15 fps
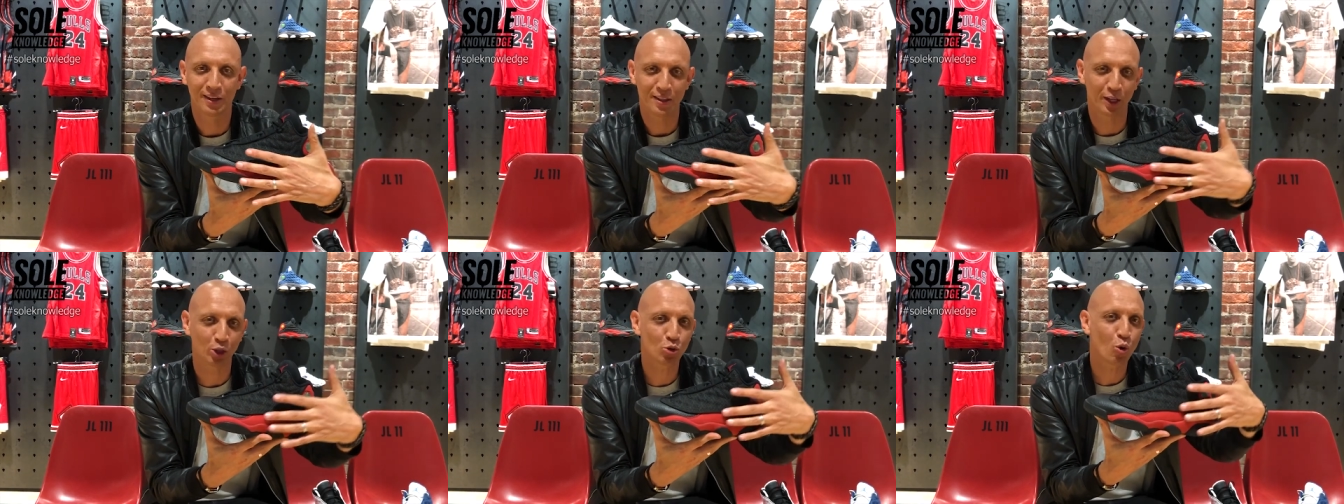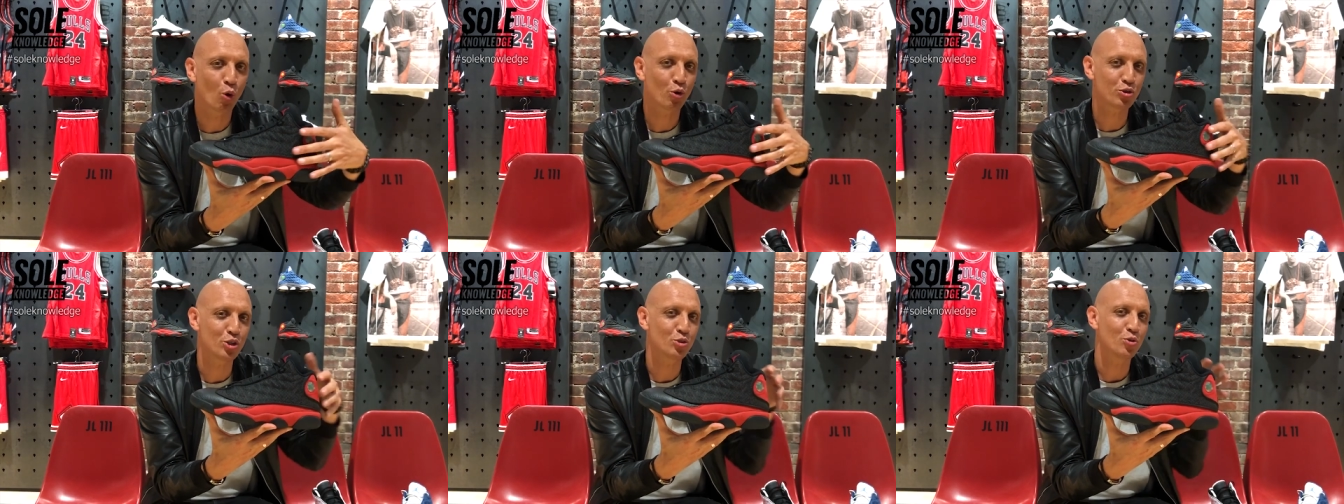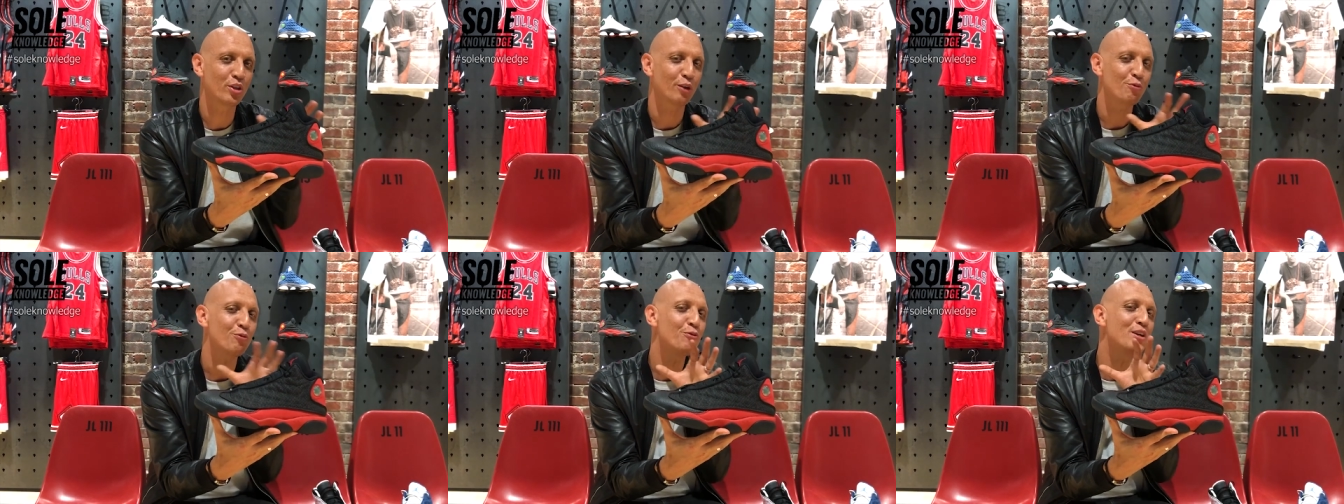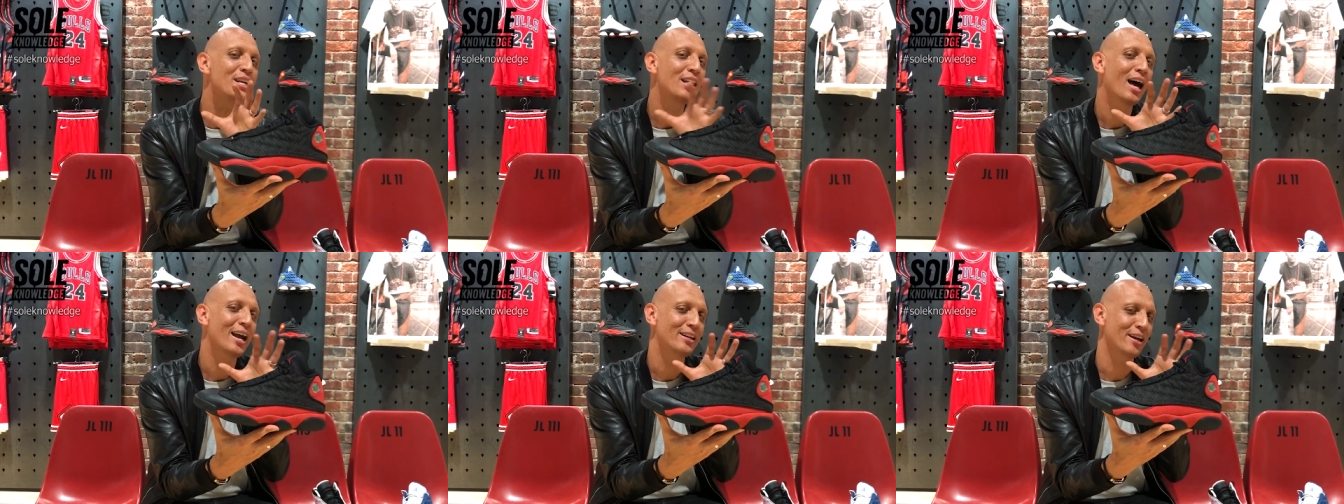that talks into that
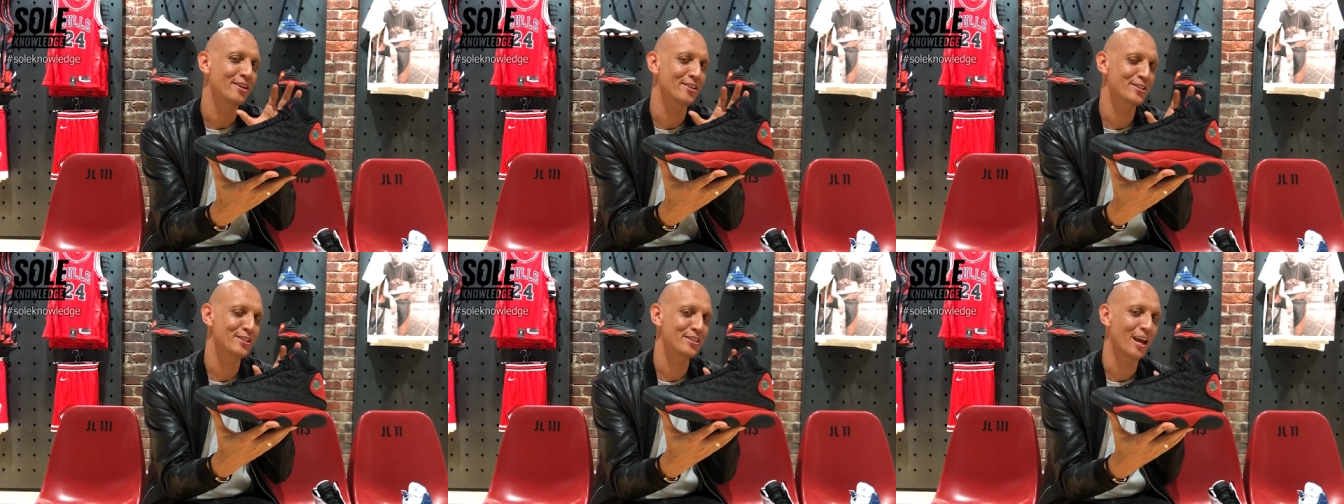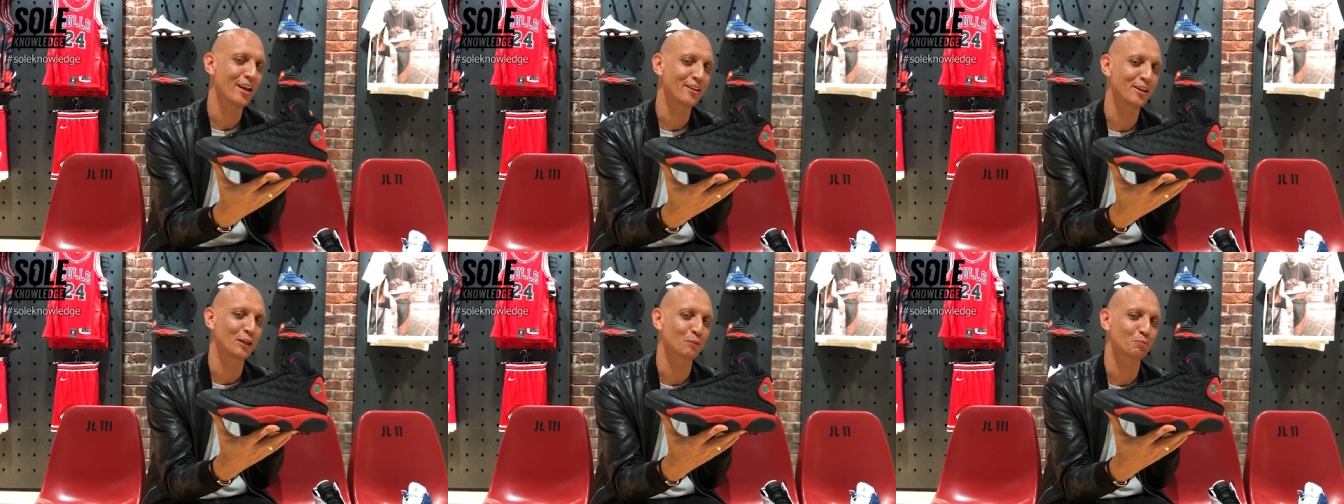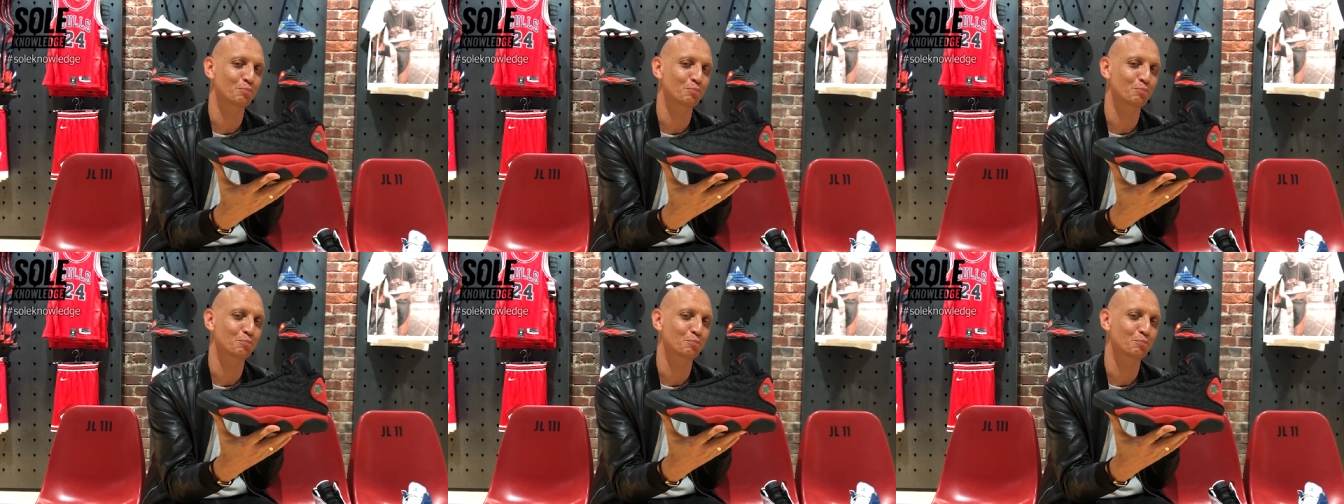feline understanding.